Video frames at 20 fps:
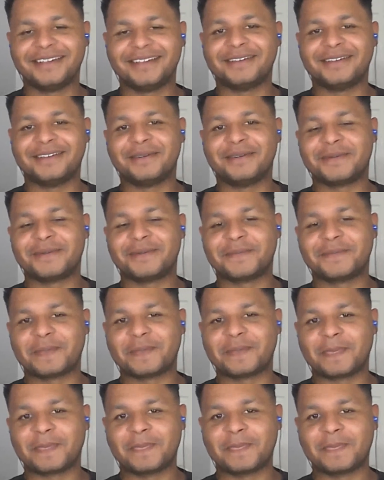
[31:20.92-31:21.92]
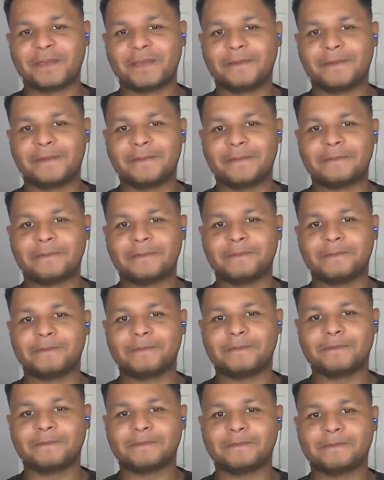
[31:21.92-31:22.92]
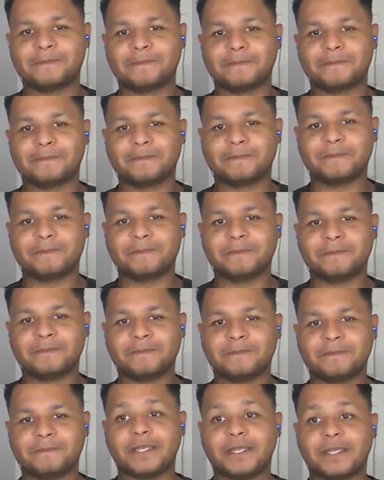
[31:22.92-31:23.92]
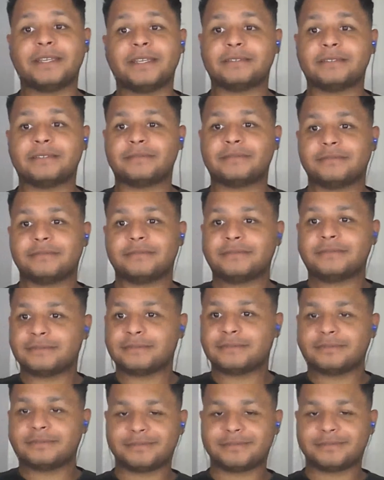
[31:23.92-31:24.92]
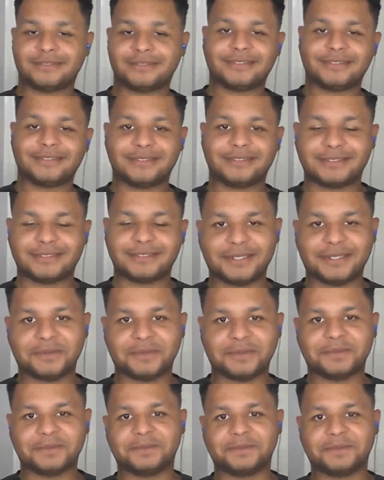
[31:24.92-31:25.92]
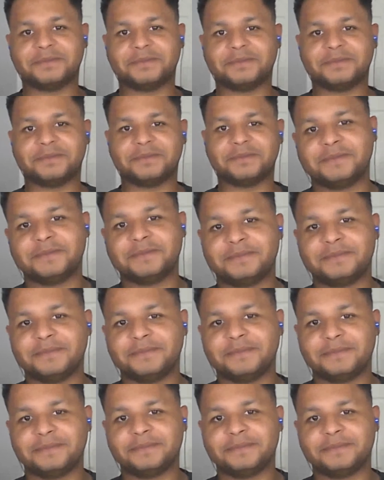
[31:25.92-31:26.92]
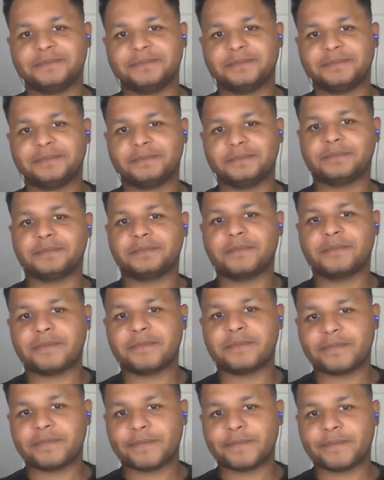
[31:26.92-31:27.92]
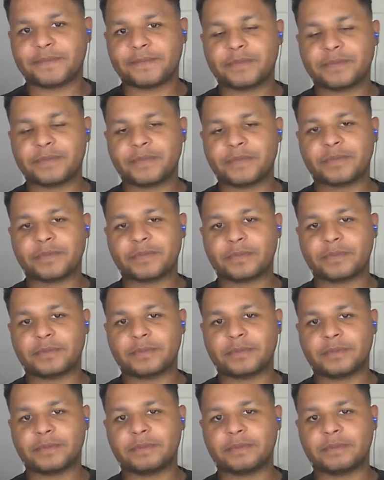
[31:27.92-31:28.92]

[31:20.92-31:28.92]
(silent)